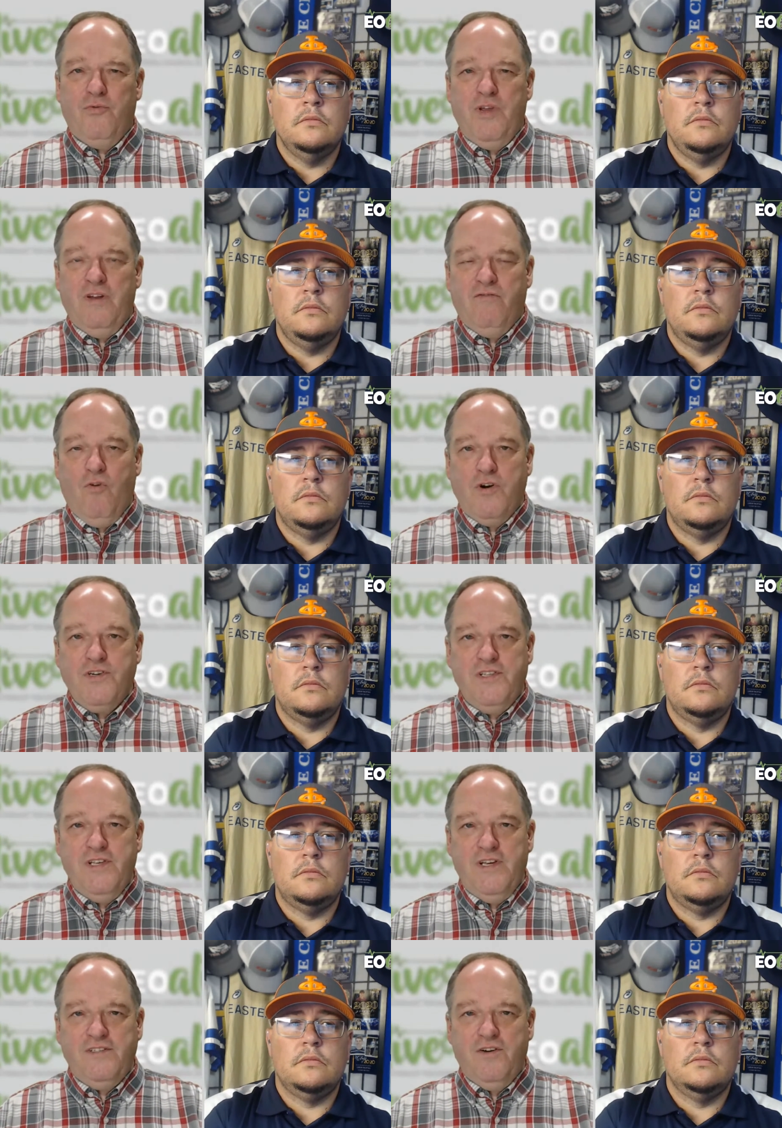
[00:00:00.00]
Speaker 1: to reinforce
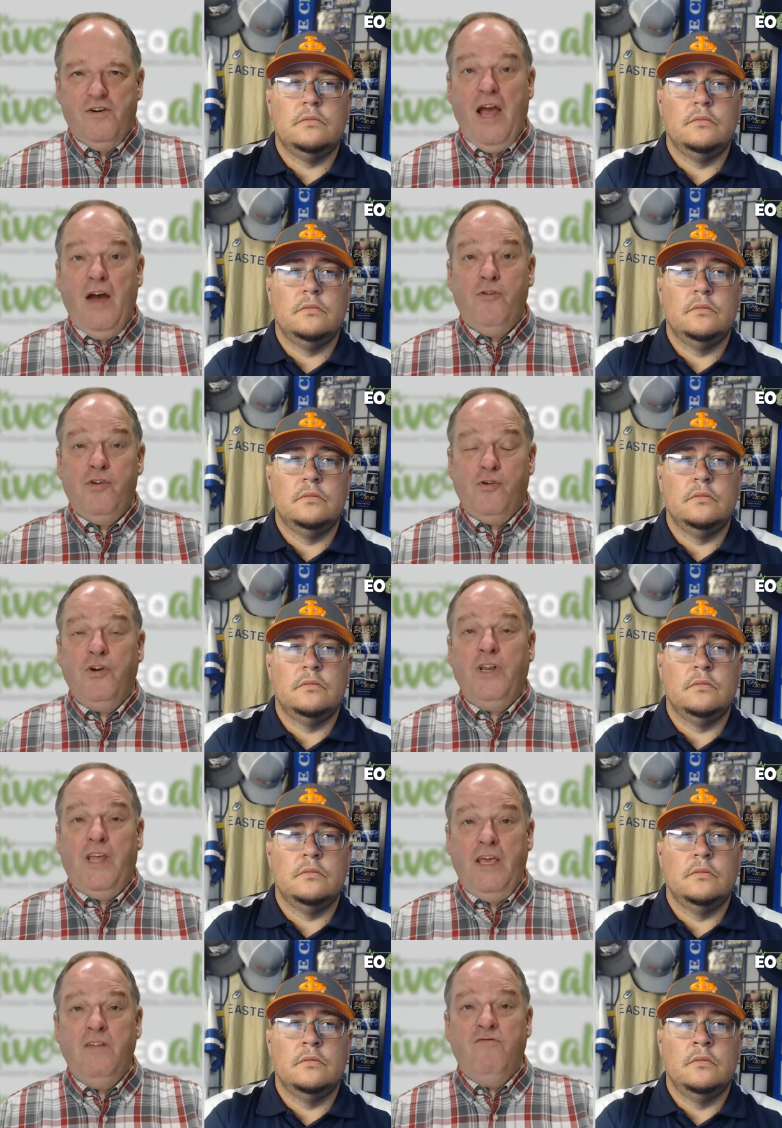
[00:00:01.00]
this or how are you going
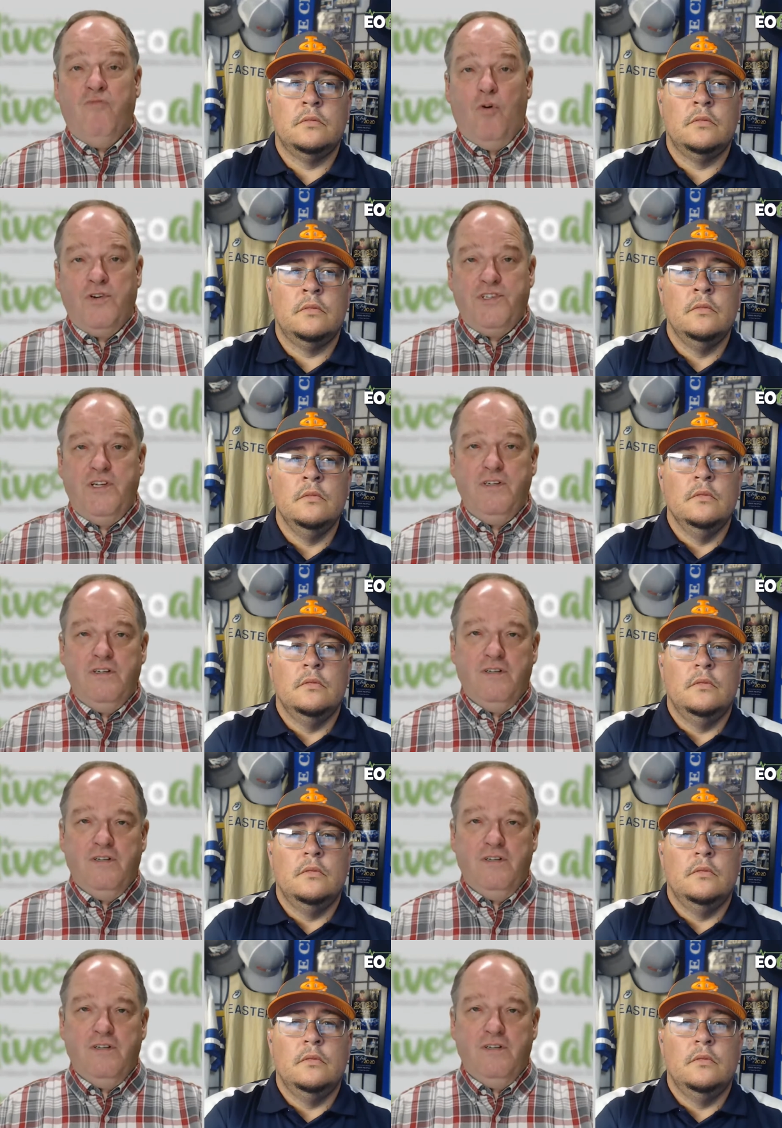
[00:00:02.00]
to enforce it